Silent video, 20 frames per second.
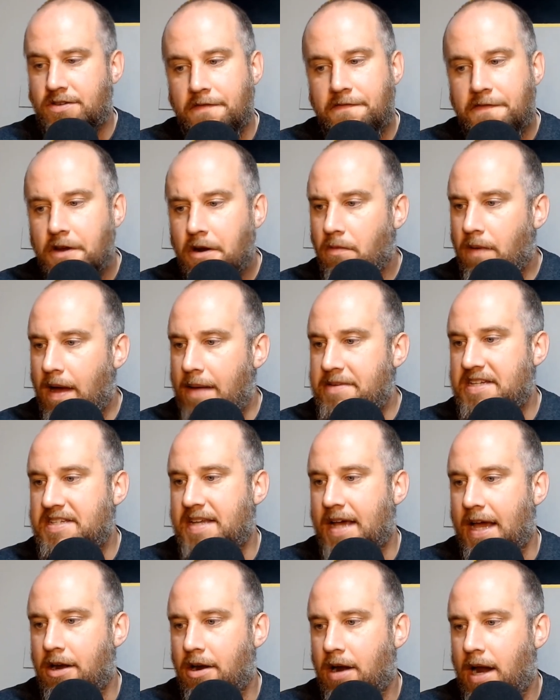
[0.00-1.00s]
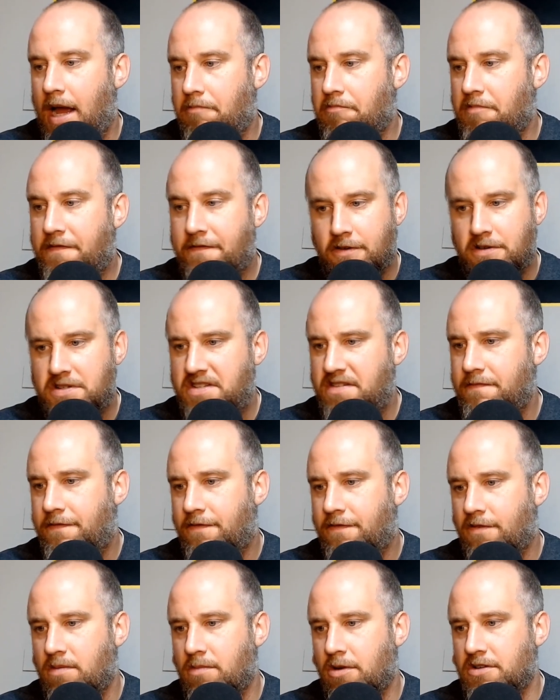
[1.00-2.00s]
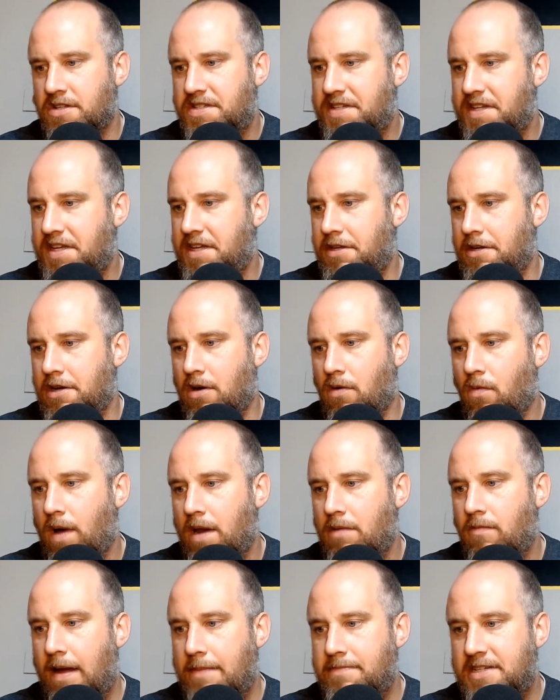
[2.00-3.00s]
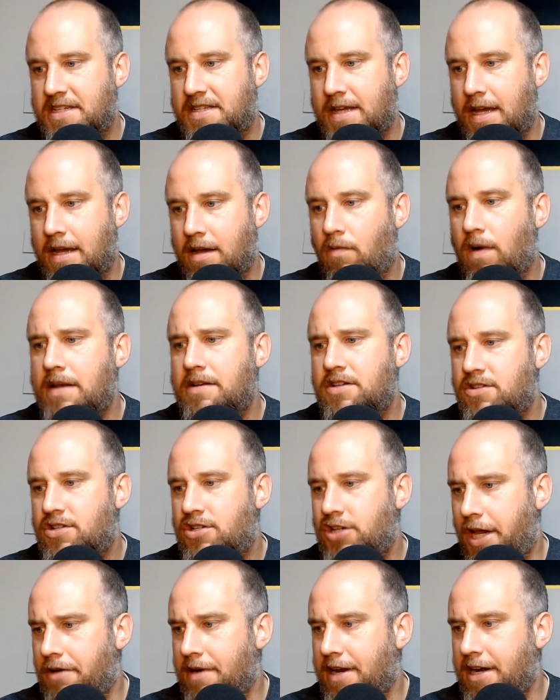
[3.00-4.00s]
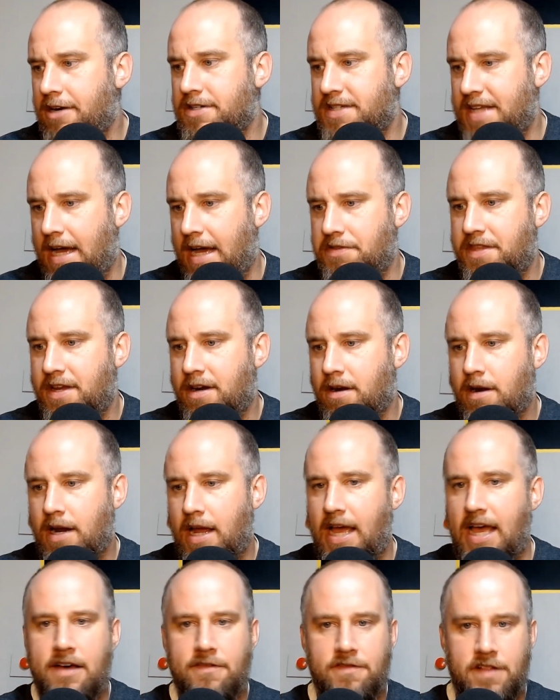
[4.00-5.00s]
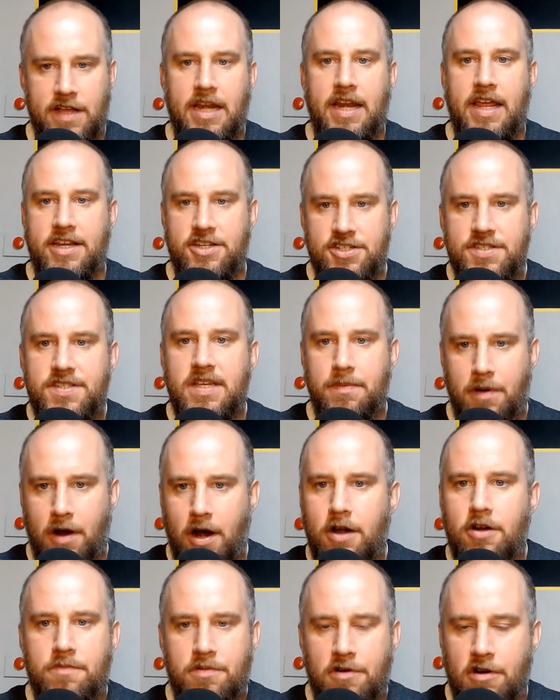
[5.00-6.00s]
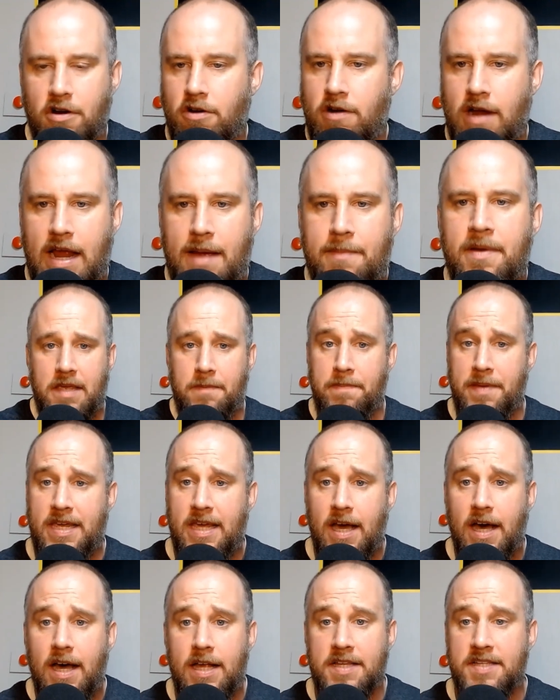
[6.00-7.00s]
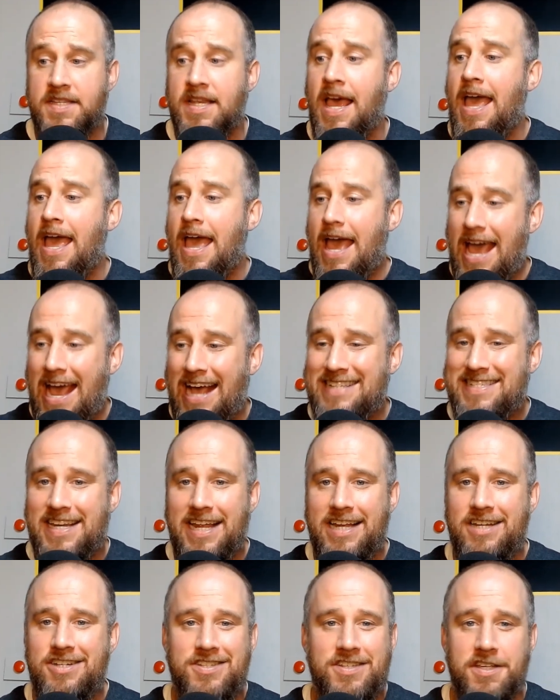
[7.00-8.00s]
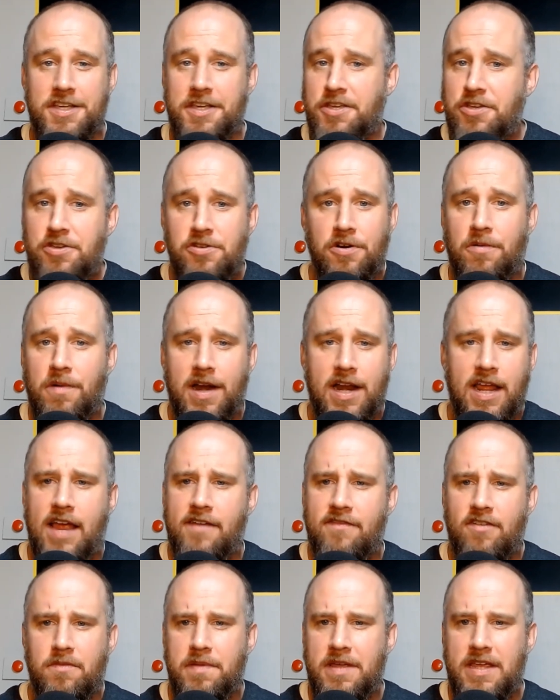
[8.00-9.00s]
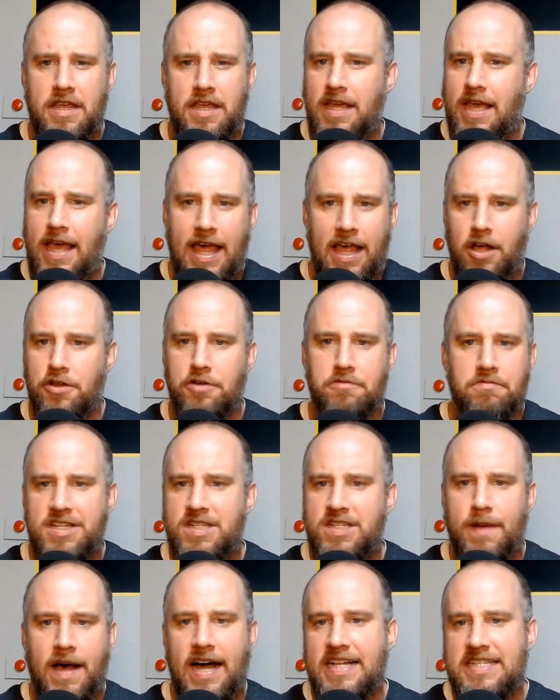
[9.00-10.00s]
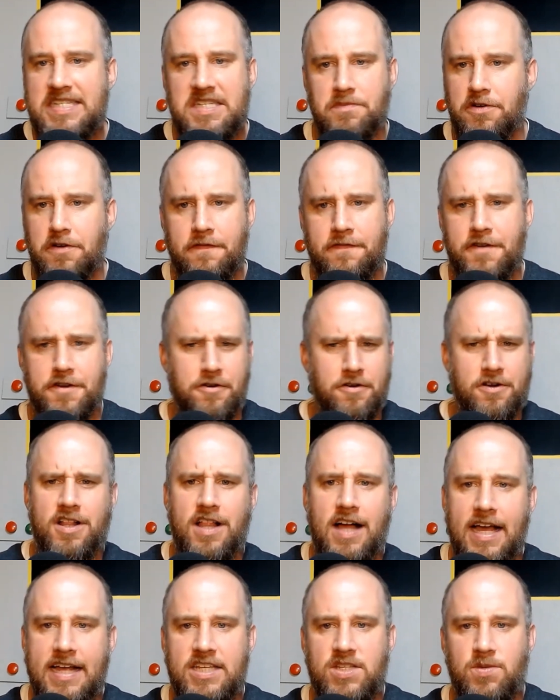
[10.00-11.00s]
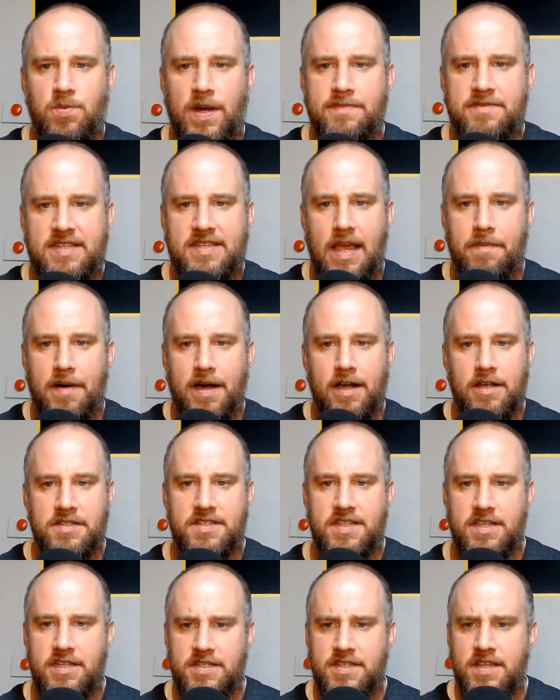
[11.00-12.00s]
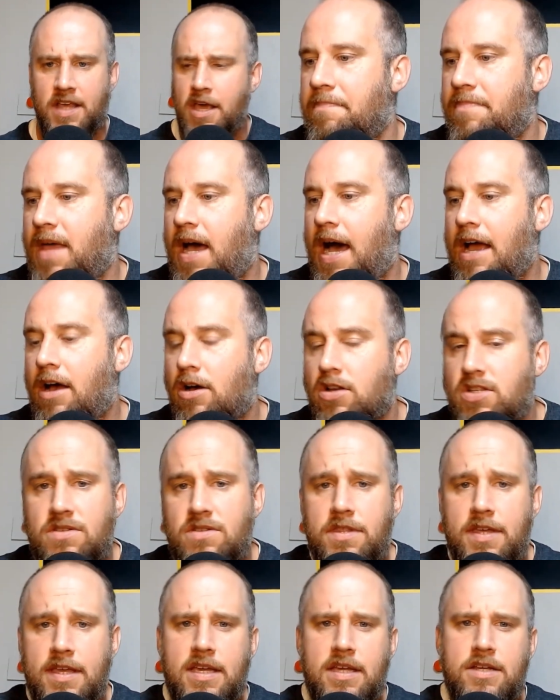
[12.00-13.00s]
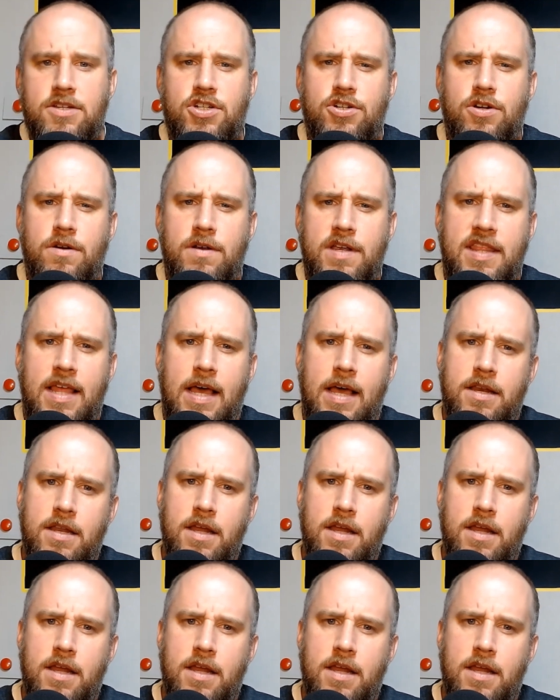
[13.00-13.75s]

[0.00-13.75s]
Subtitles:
if you're a web designer, I would first and foremost see, what generators out there have like an agency partner program, because as an agency, you don't want to ever be held responsible for your client's website policies. I also think ensuring that